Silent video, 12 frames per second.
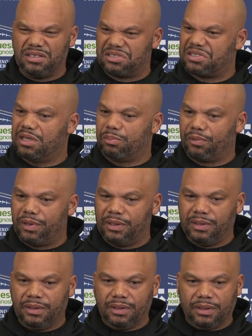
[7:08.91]
He's slippery,
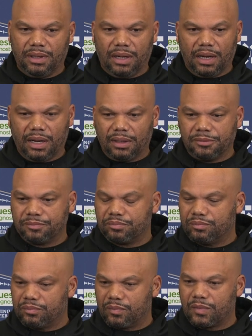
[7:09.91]

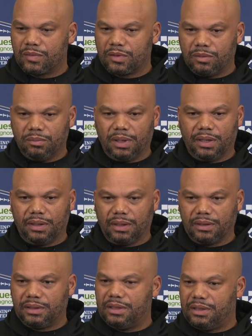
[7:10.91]
but
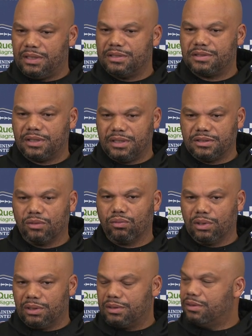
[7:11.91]
he's a
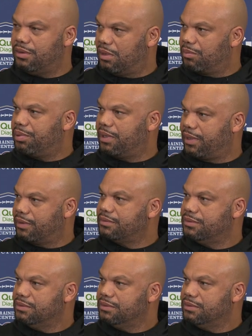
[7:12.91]
really good young player,